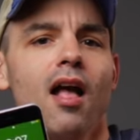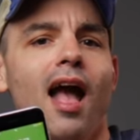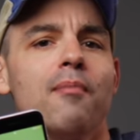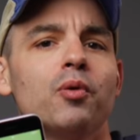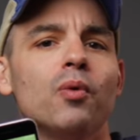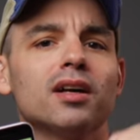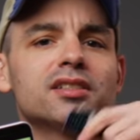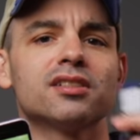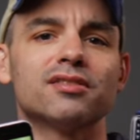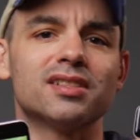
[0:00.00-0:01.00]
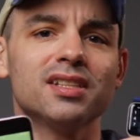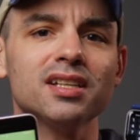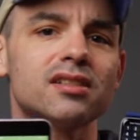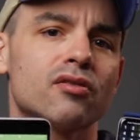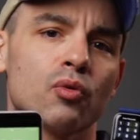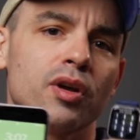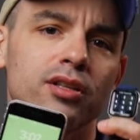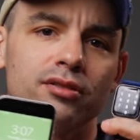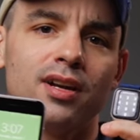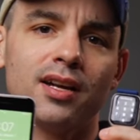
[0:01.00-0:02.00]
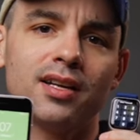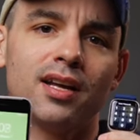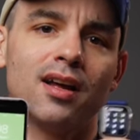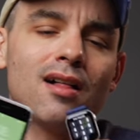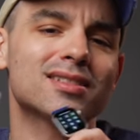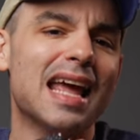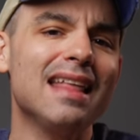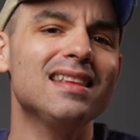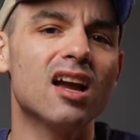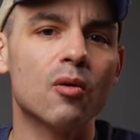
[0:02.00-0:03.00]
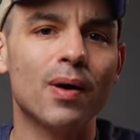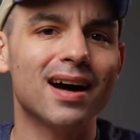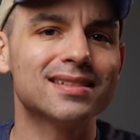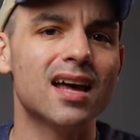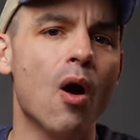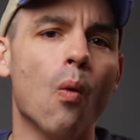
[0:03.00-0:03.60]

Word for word: Apple Watch Series six, three hundred ninety-nine dollars, and the AirPods,